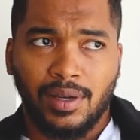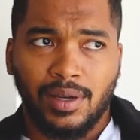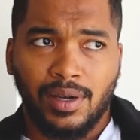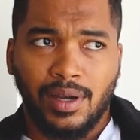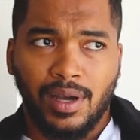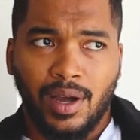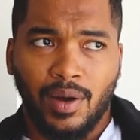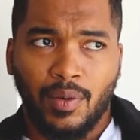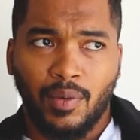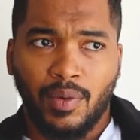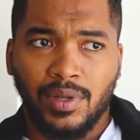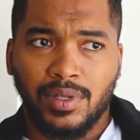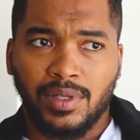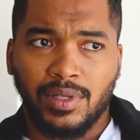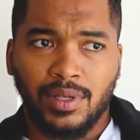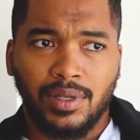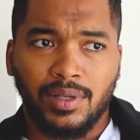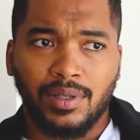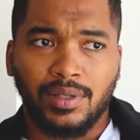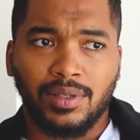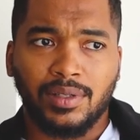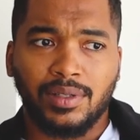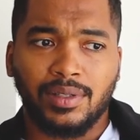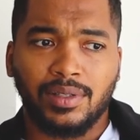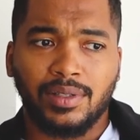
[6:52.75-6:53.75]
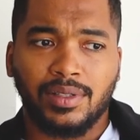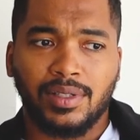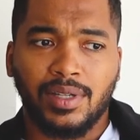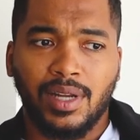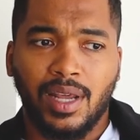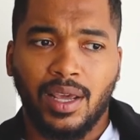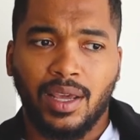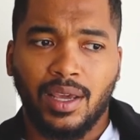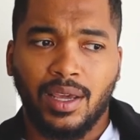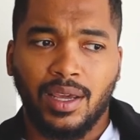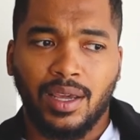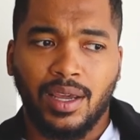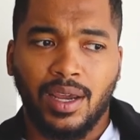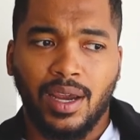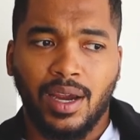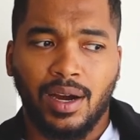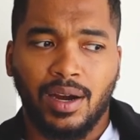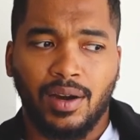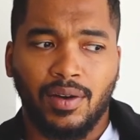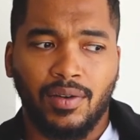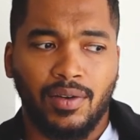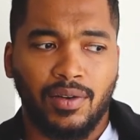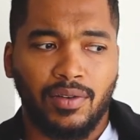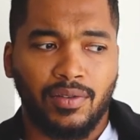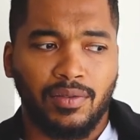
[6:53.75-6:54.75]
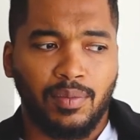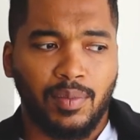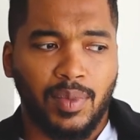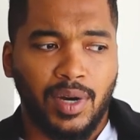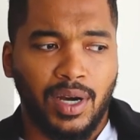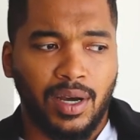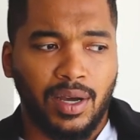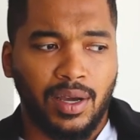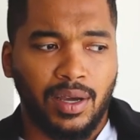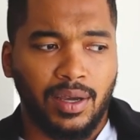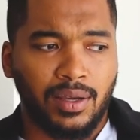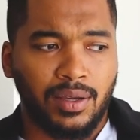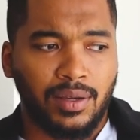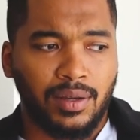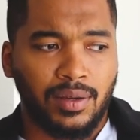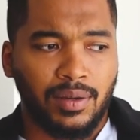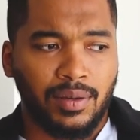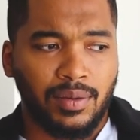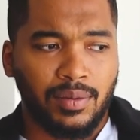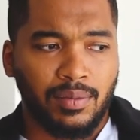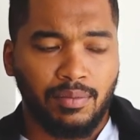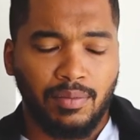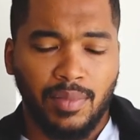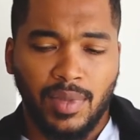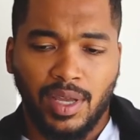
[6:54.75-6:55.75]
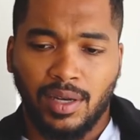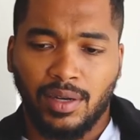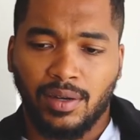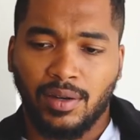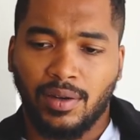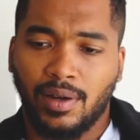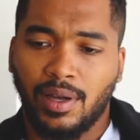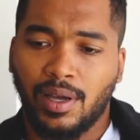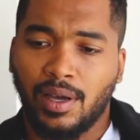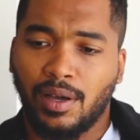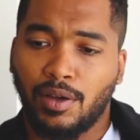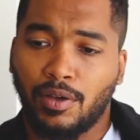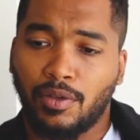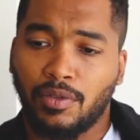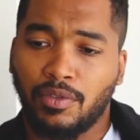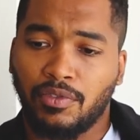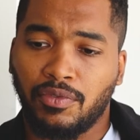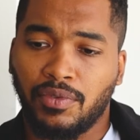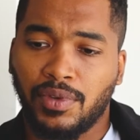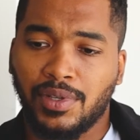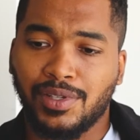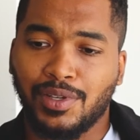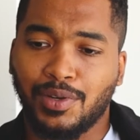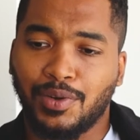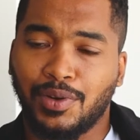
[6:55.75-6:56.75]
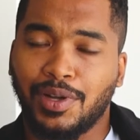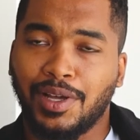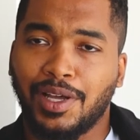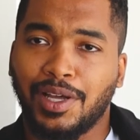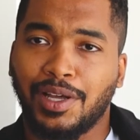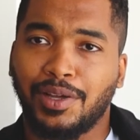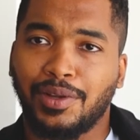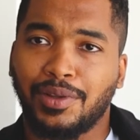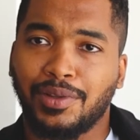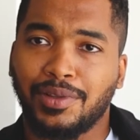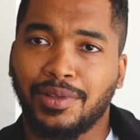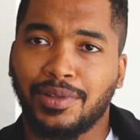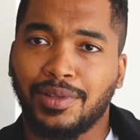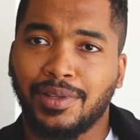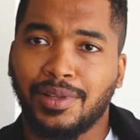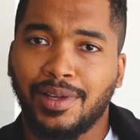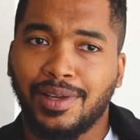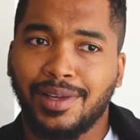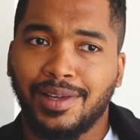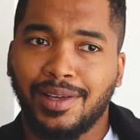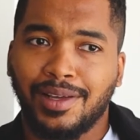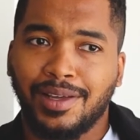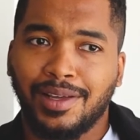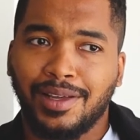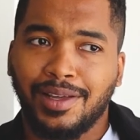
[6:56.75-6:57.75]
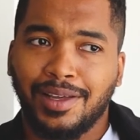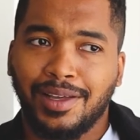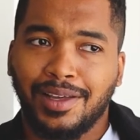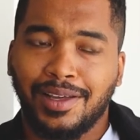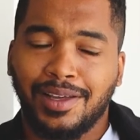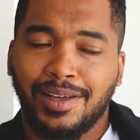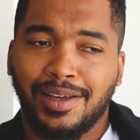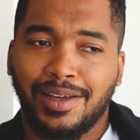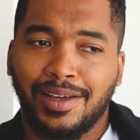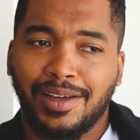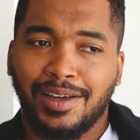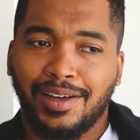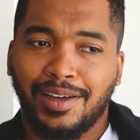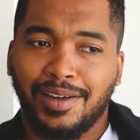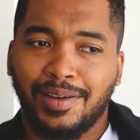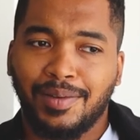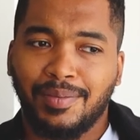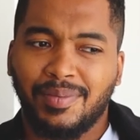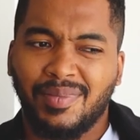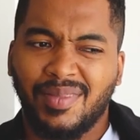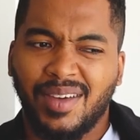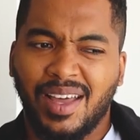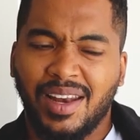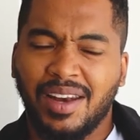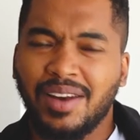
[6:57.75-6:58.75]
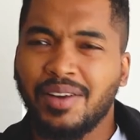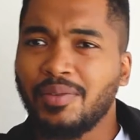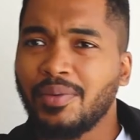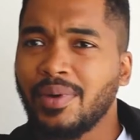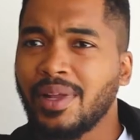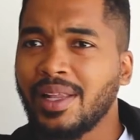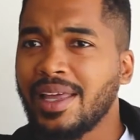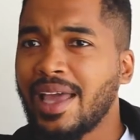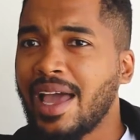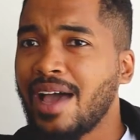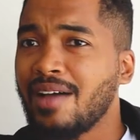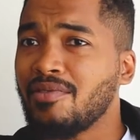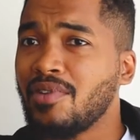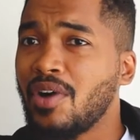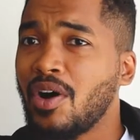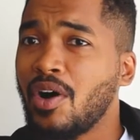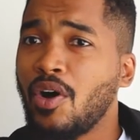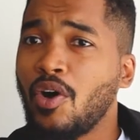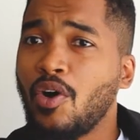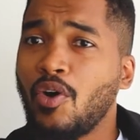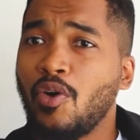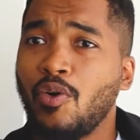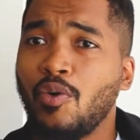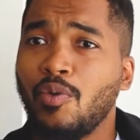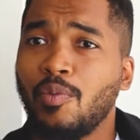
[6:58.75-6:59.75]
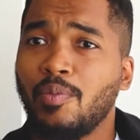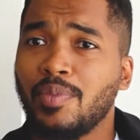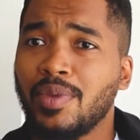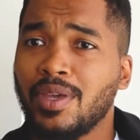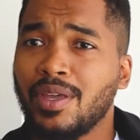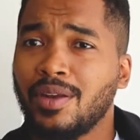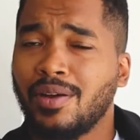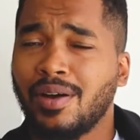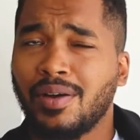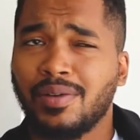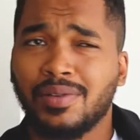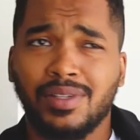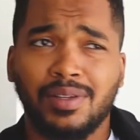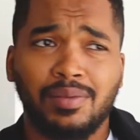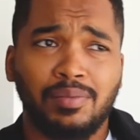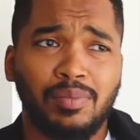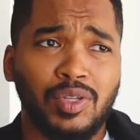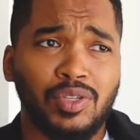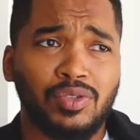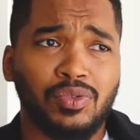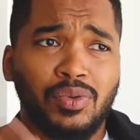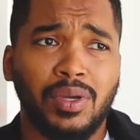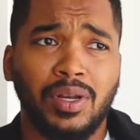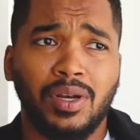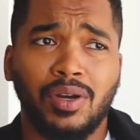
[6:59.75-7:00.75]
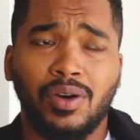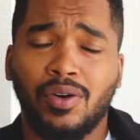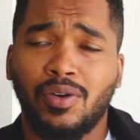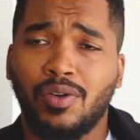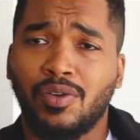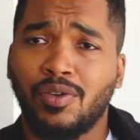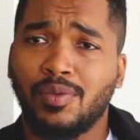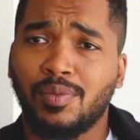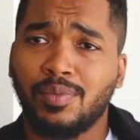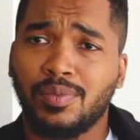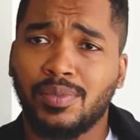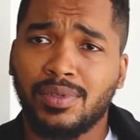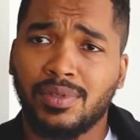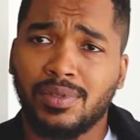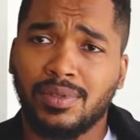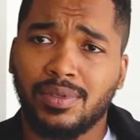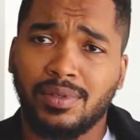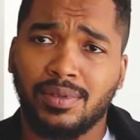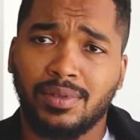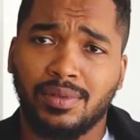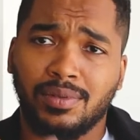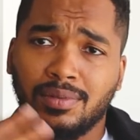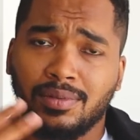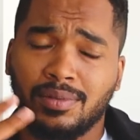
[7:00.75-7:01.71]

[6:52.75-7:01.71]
I wasn't taking care of my mental health, physical health. I didn't really have a home. You know, I was in between homes,